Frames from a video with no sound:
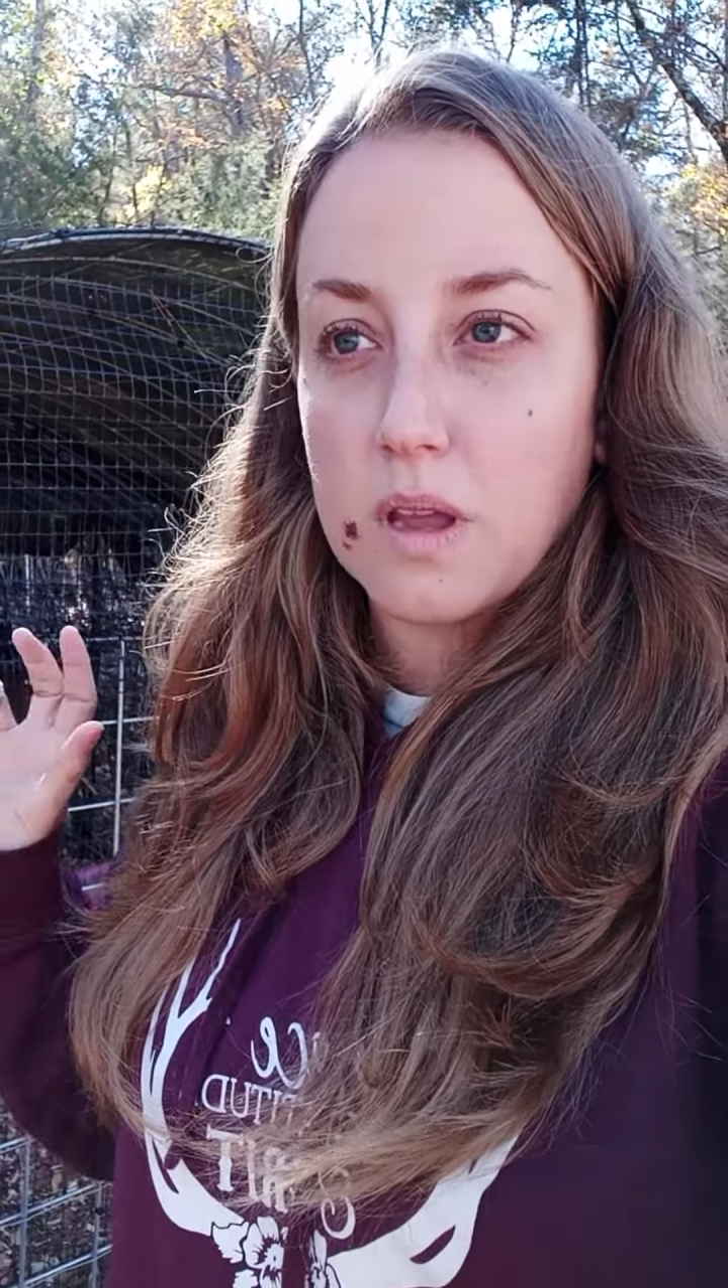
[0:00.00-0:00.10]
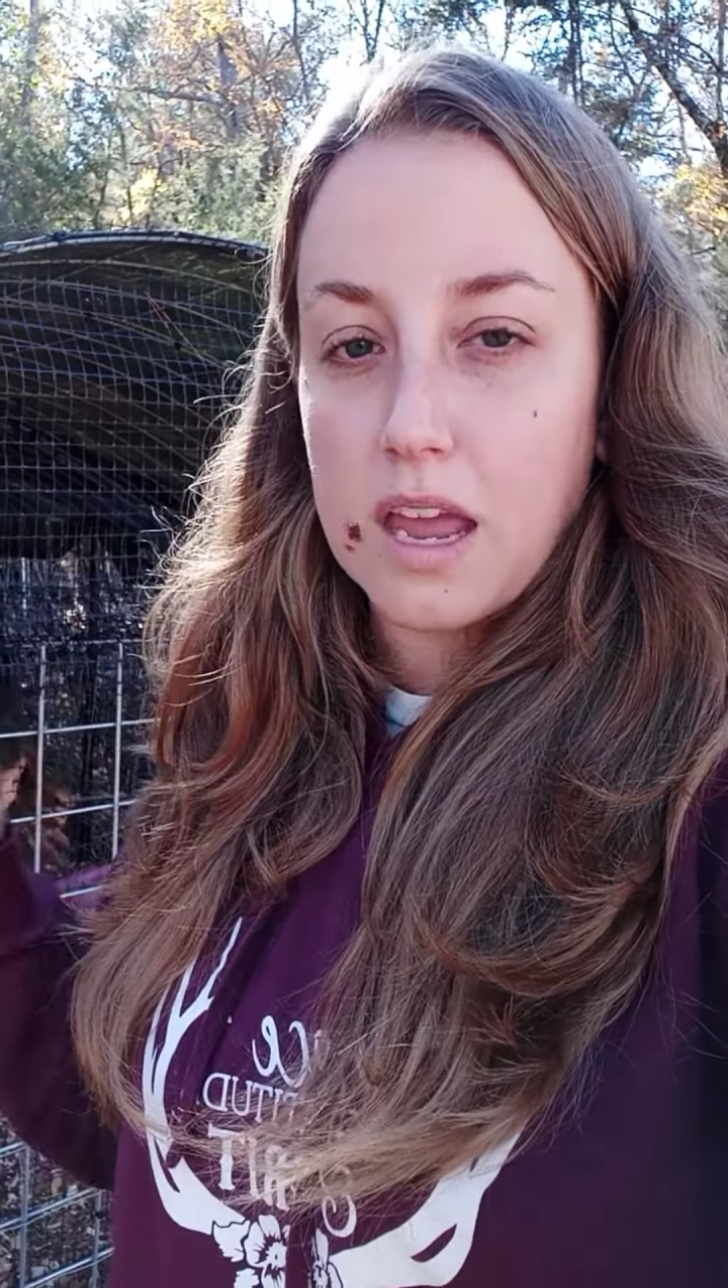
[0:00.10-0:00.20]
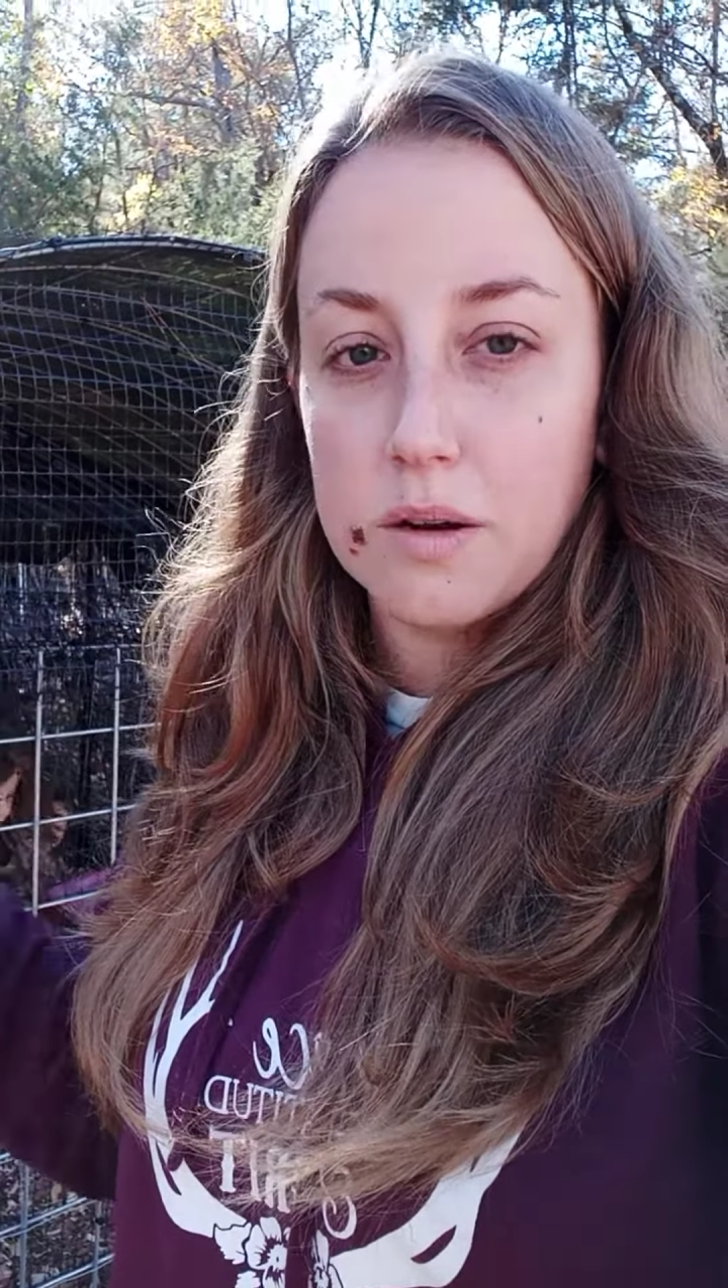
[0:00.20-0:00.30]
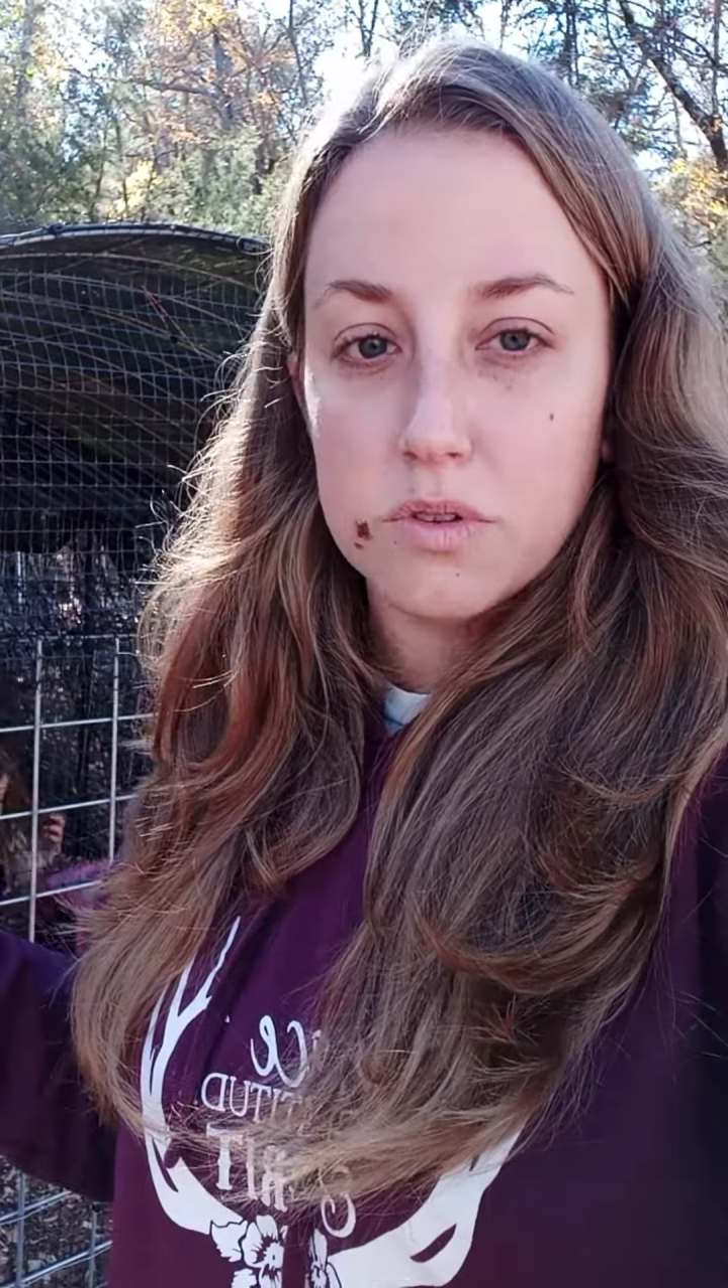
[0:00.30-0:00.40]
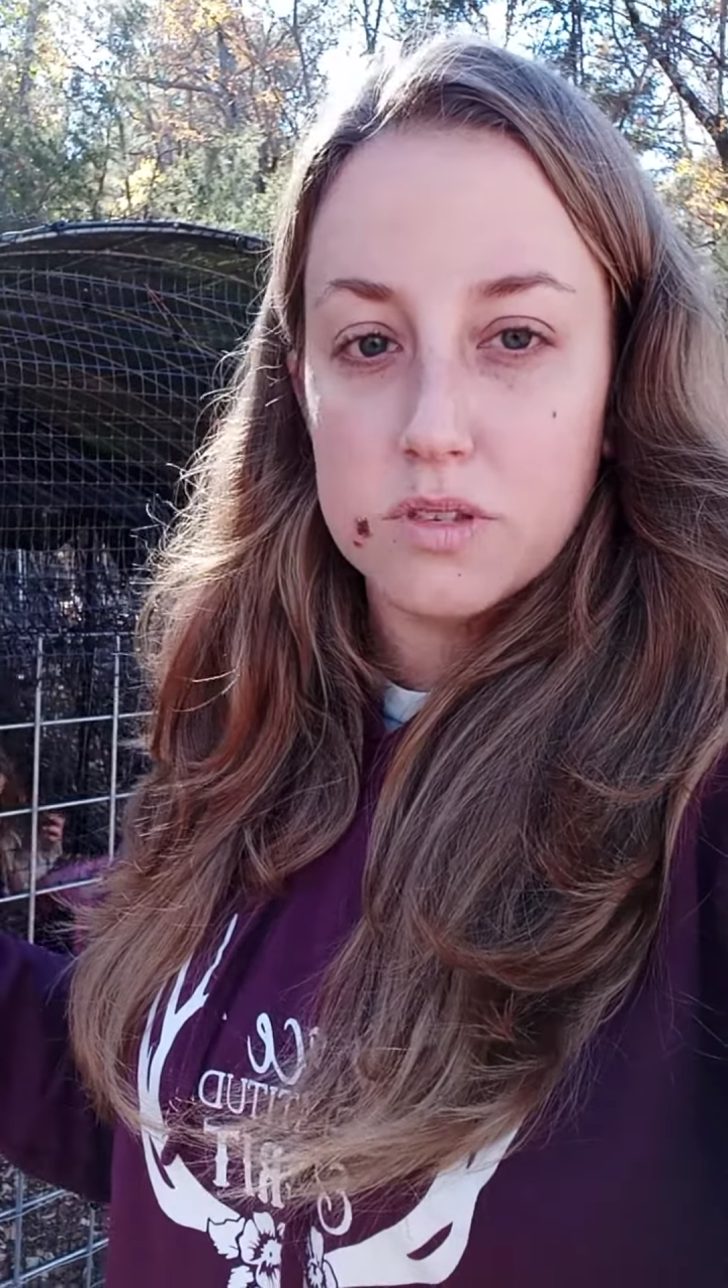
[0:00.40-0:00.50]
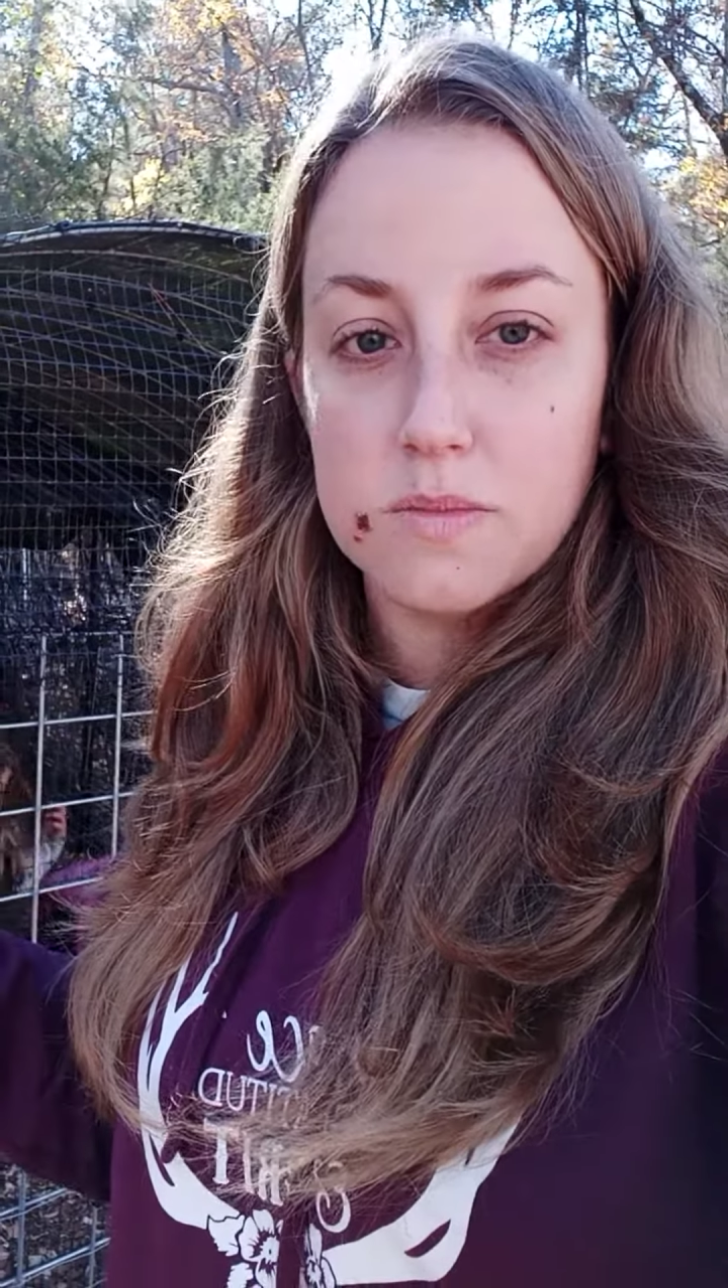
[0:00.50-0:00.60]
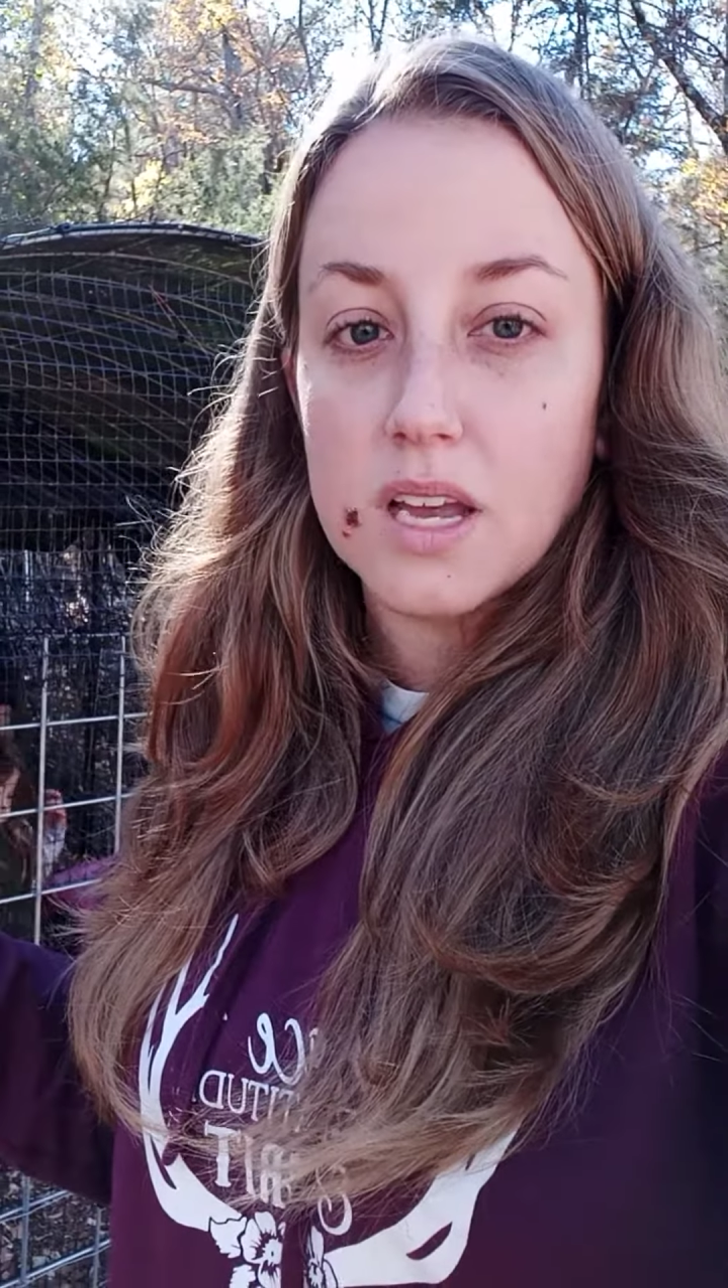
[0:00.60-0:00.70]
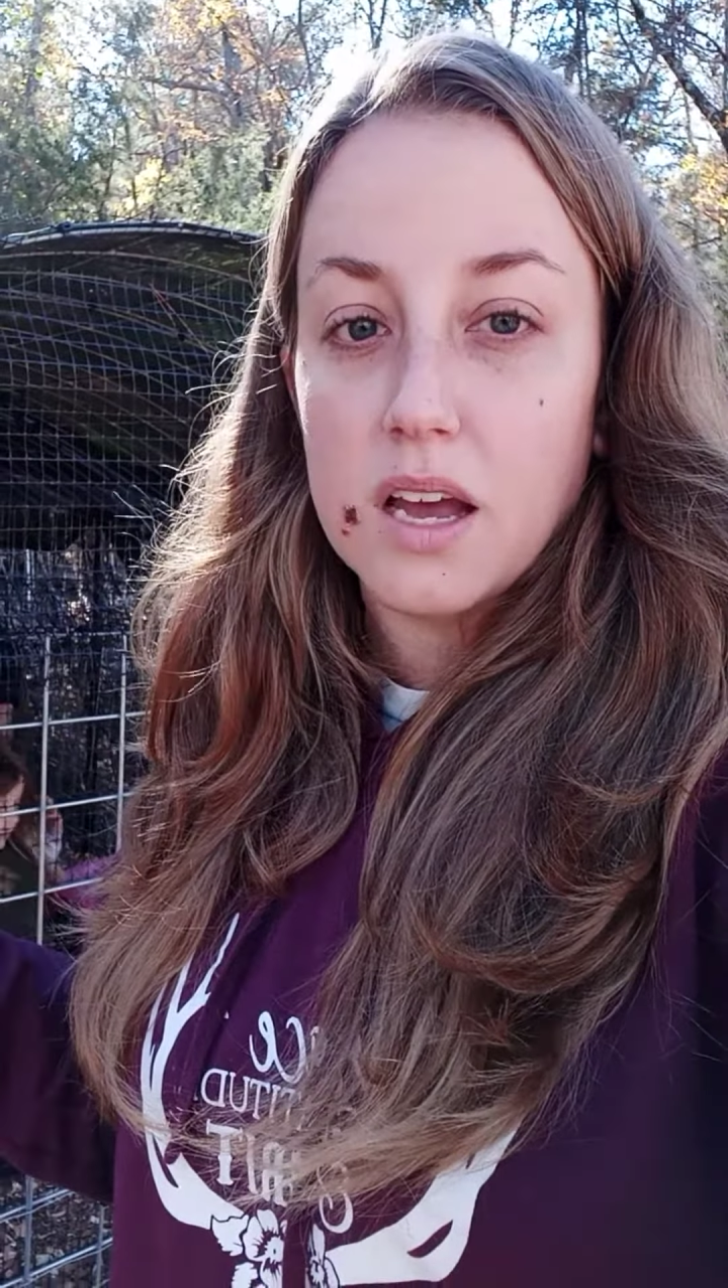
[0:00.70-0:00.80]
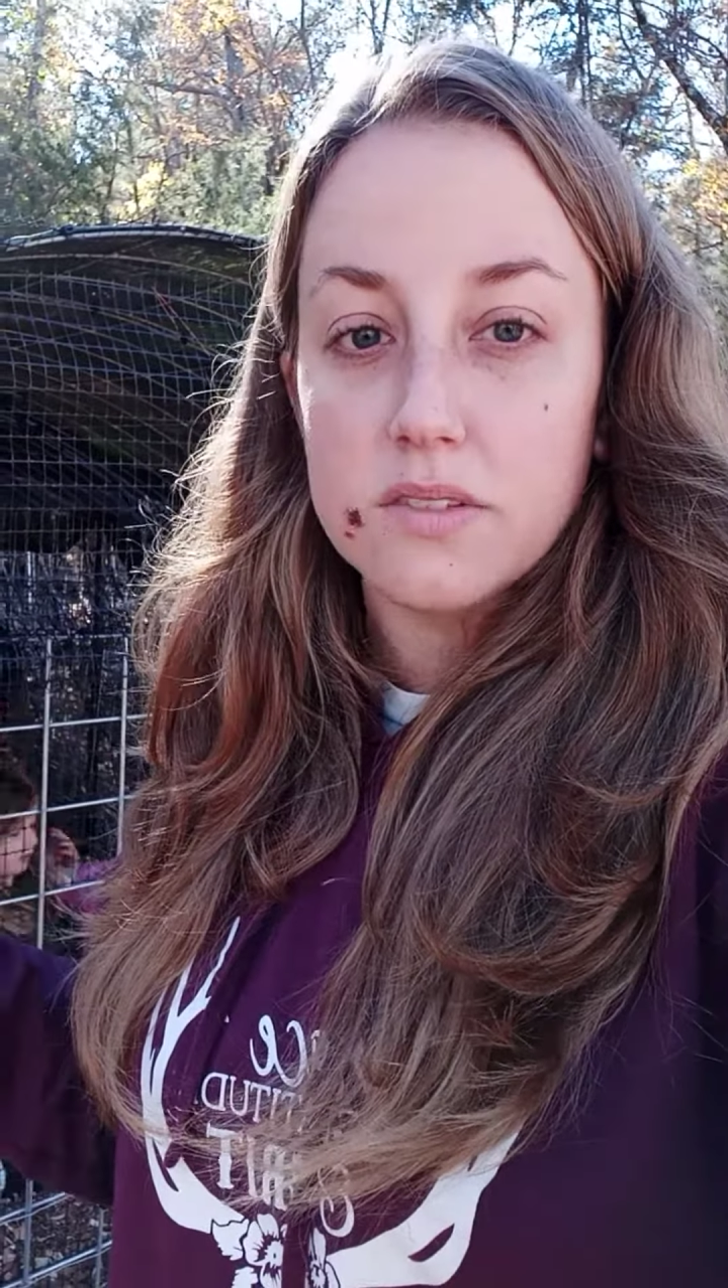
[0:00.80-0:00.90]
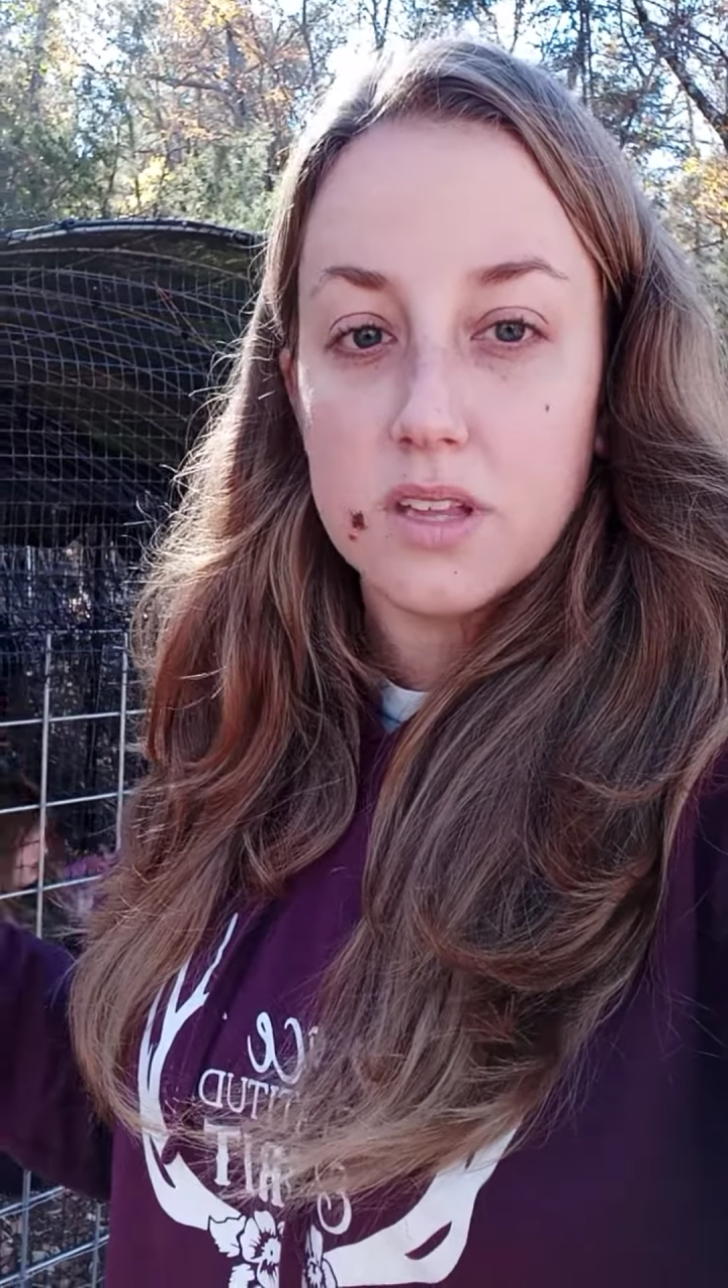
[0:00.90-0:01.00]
animals themselves,